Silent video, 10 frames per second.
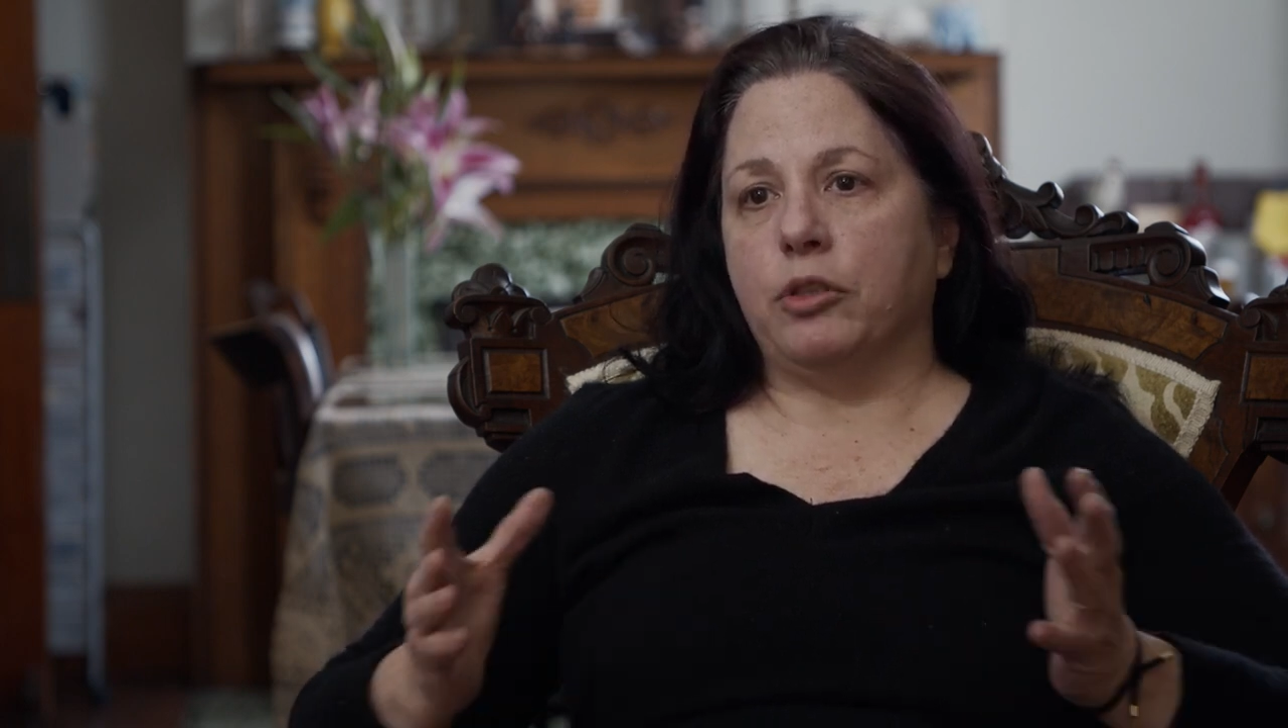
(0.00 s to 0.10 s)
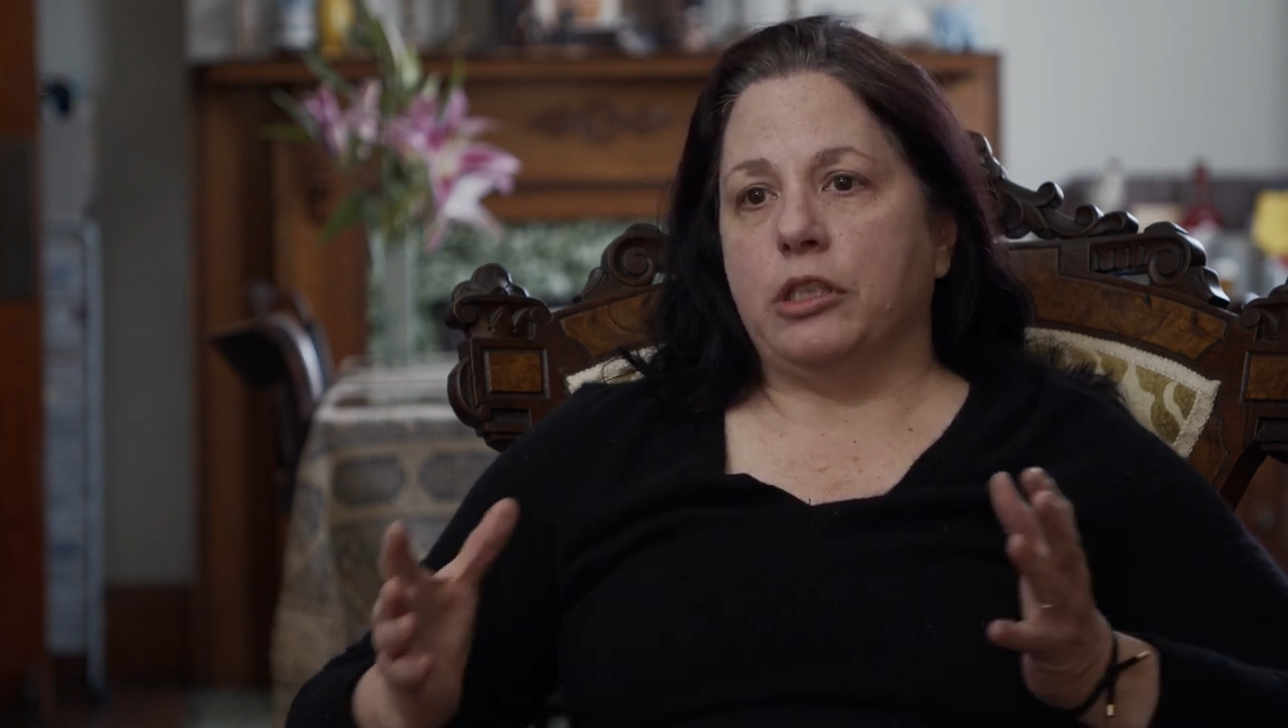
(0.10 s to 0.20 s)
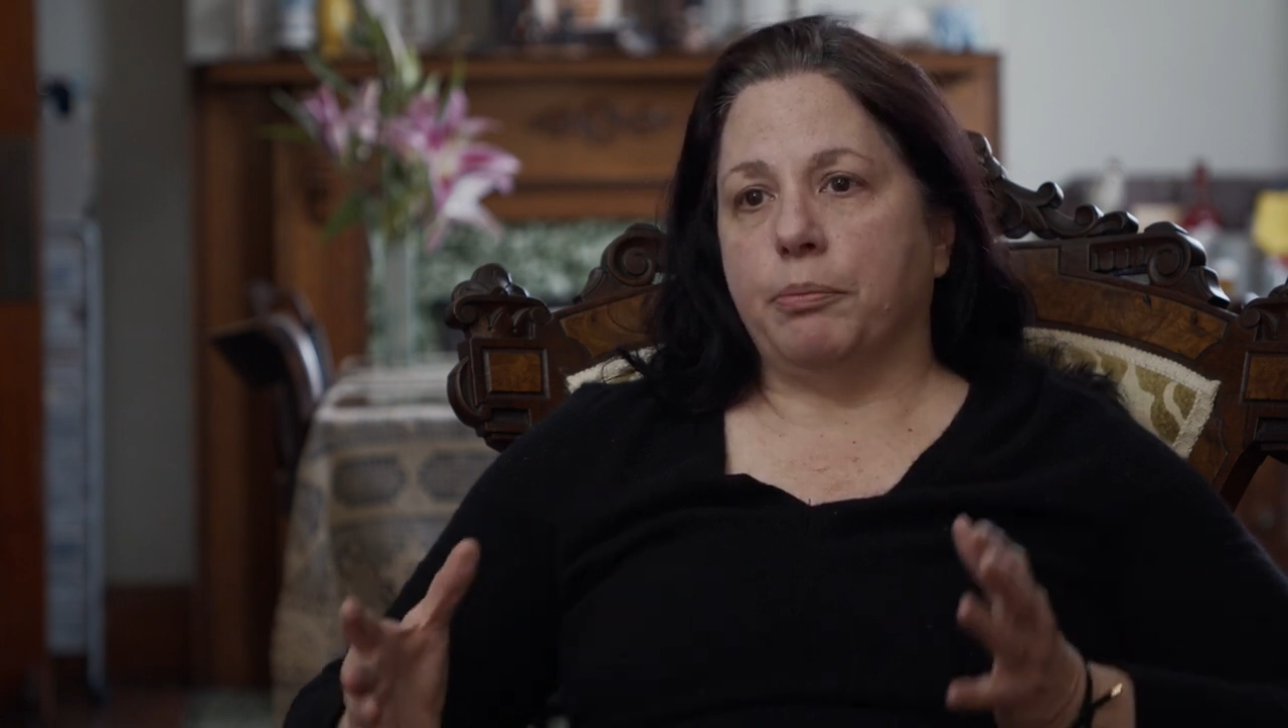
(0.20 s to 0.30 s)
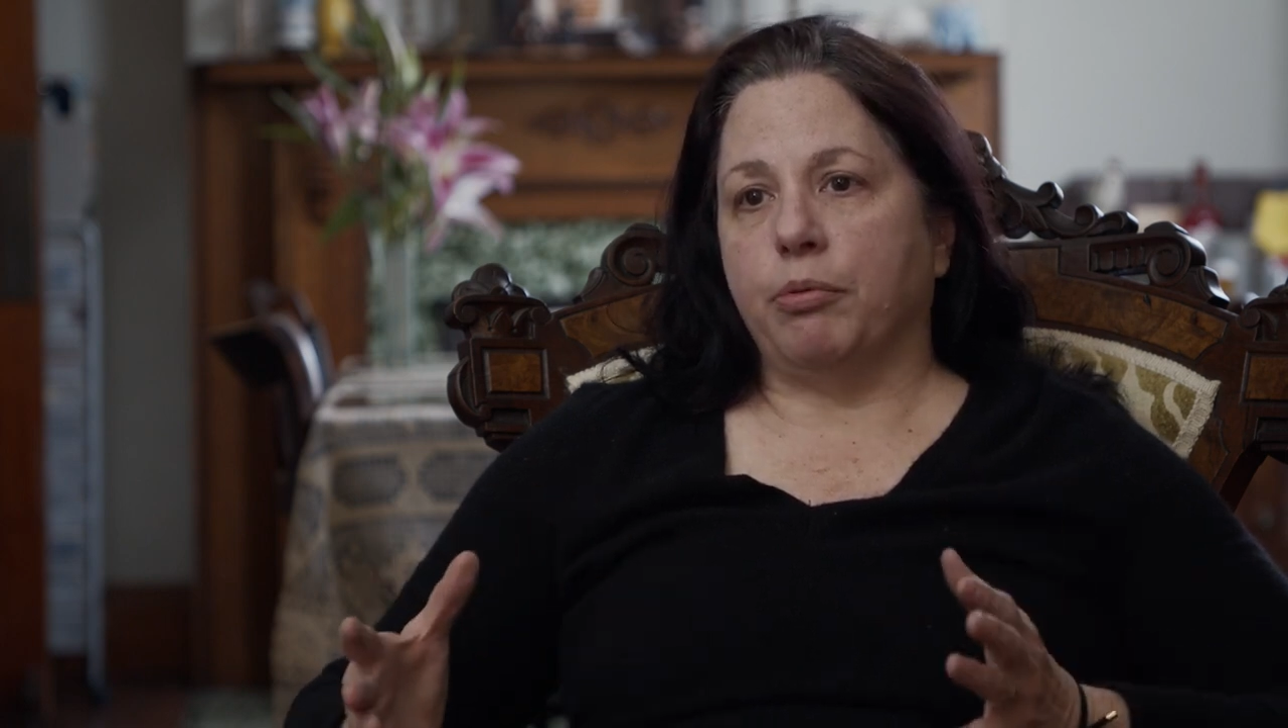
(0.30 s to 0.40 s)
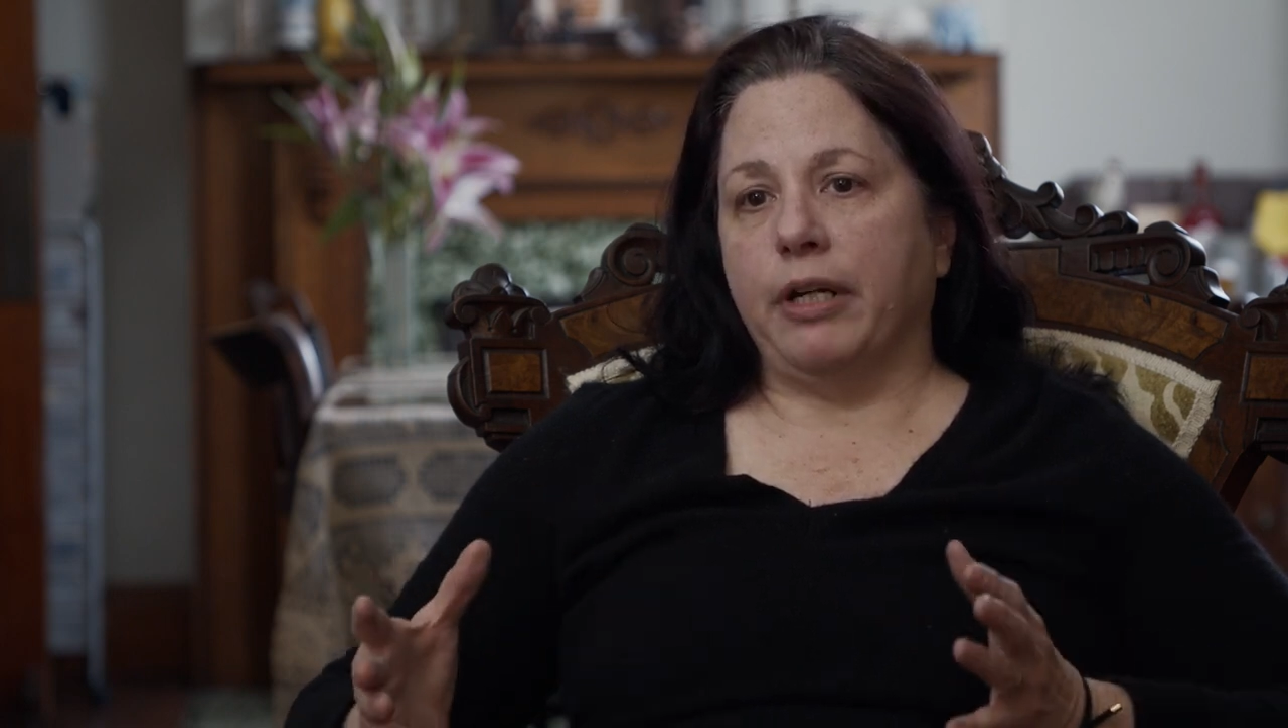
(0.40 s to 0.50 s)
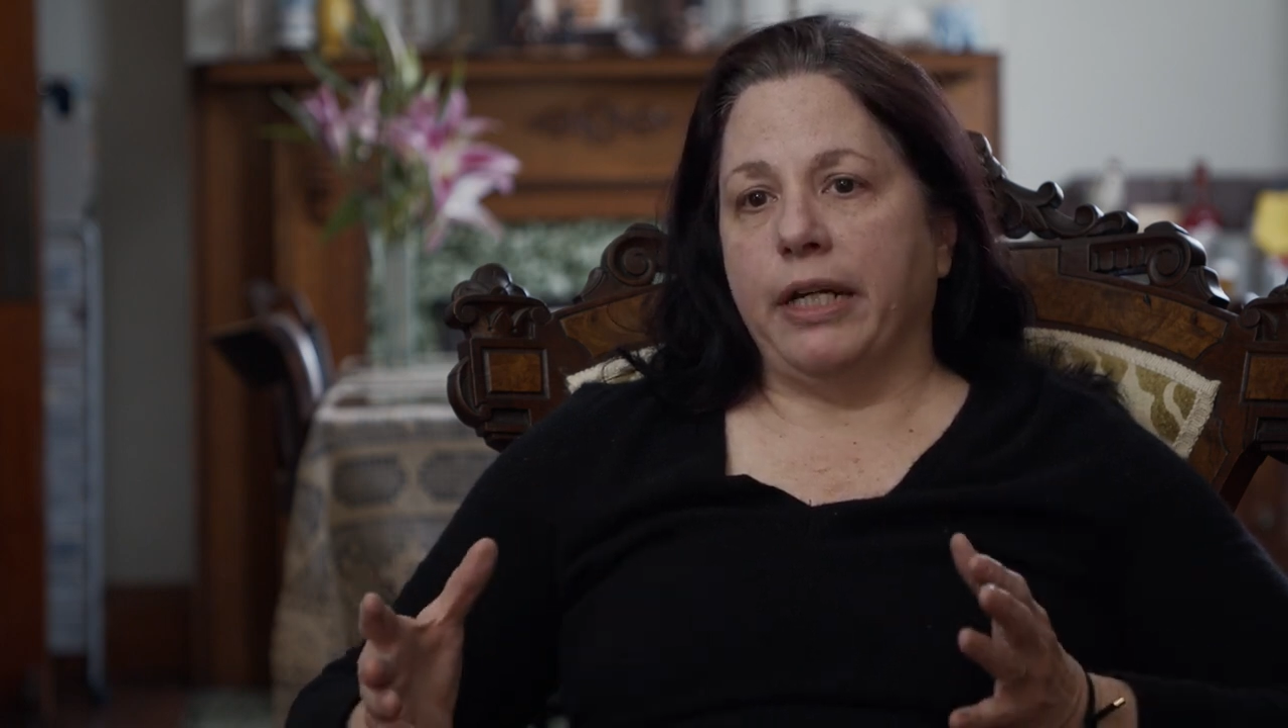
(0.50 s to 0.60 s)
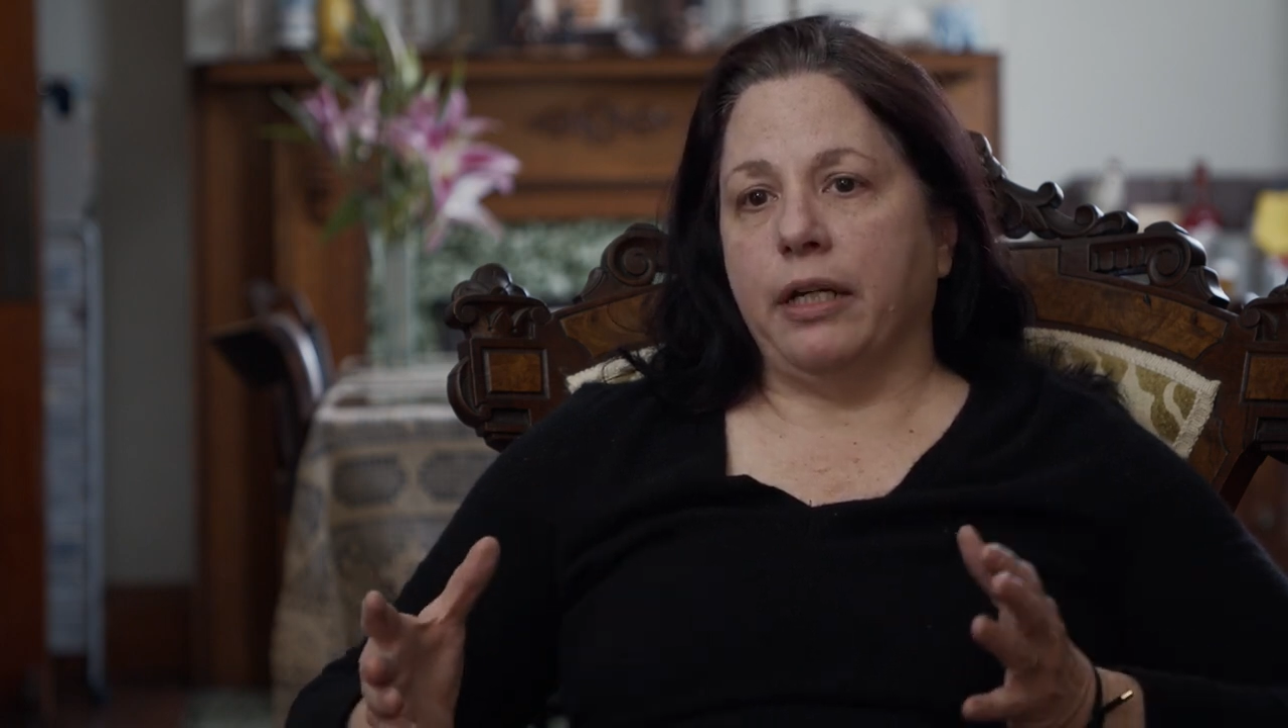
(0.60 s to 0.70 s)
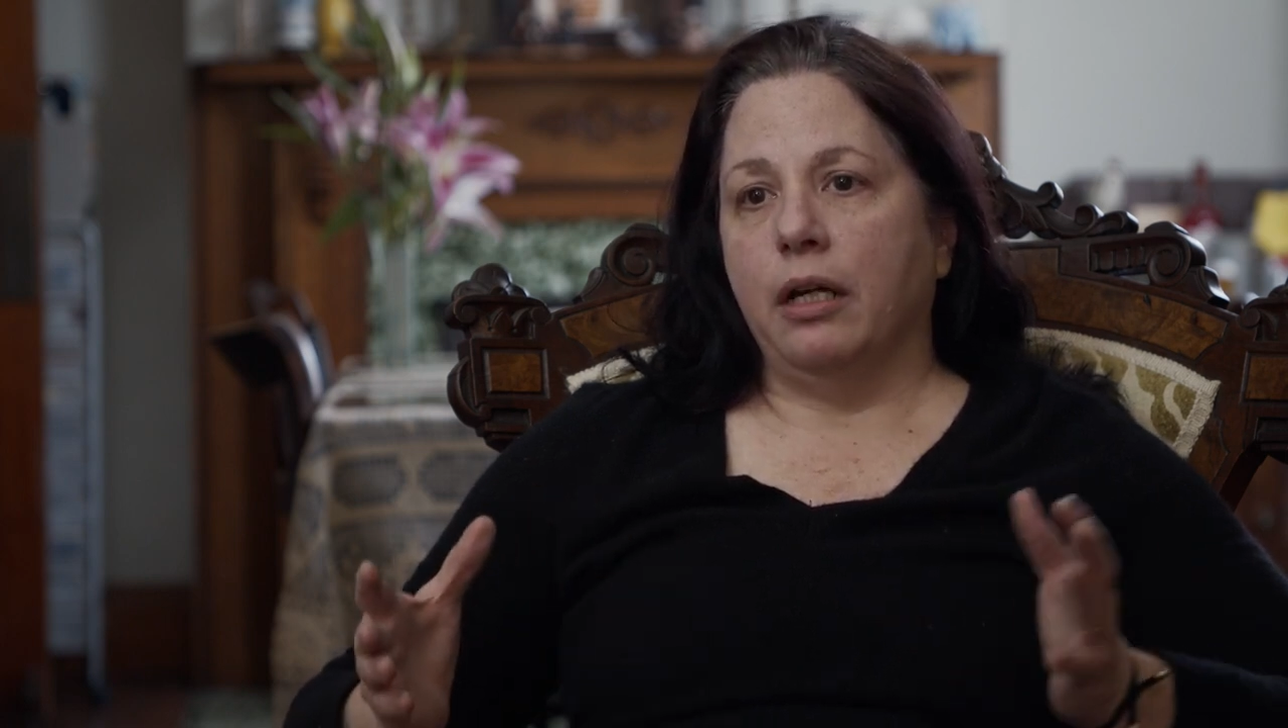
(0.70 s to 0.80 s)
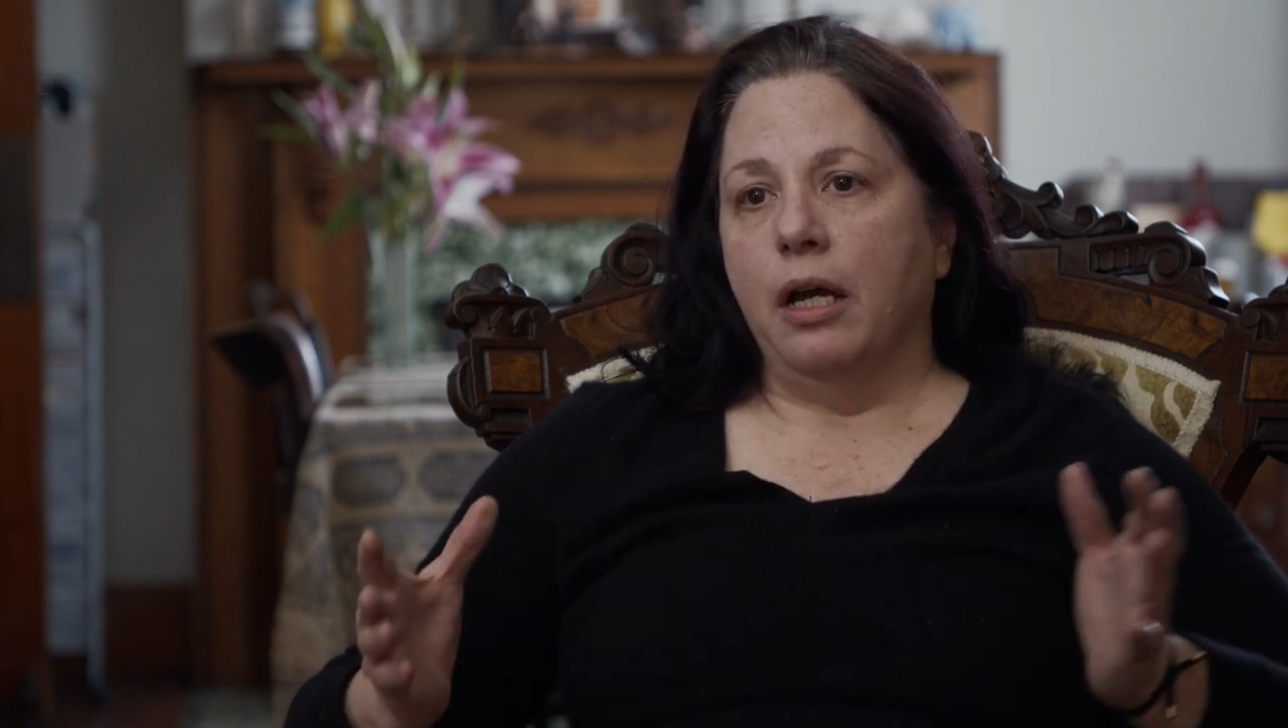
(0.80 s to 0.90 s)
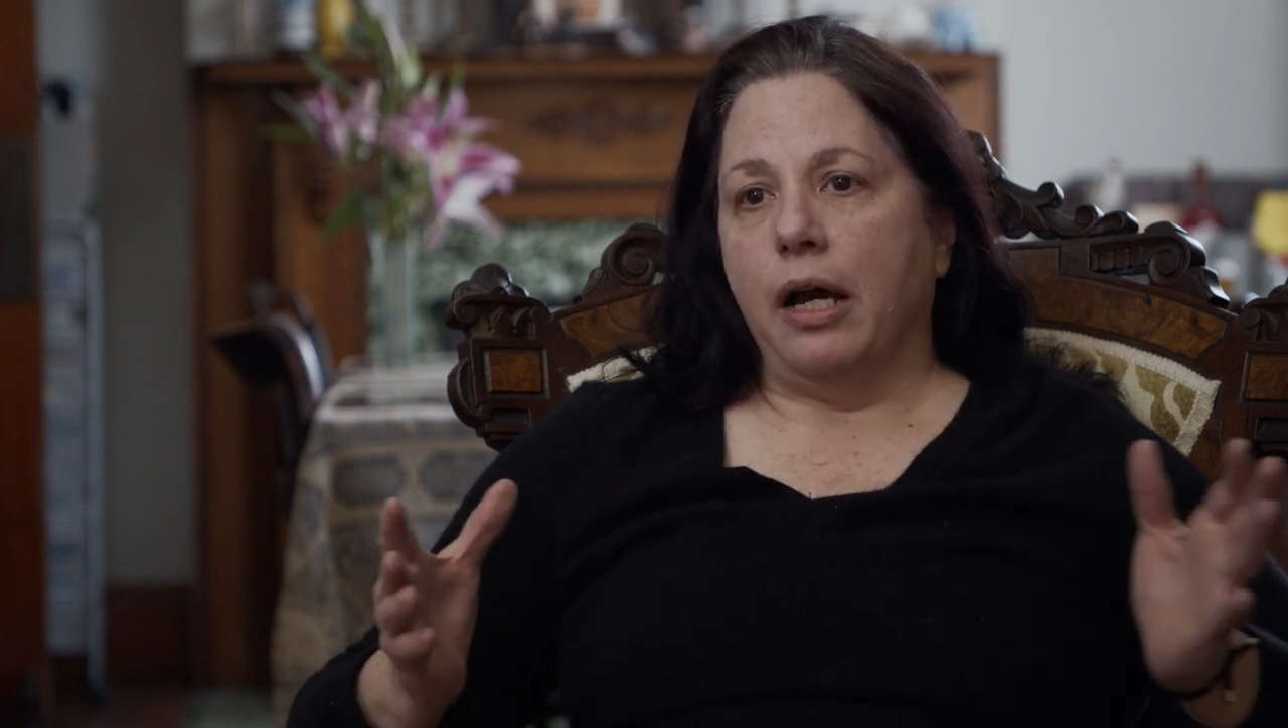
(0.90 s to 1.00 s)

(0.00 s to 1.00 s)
to bring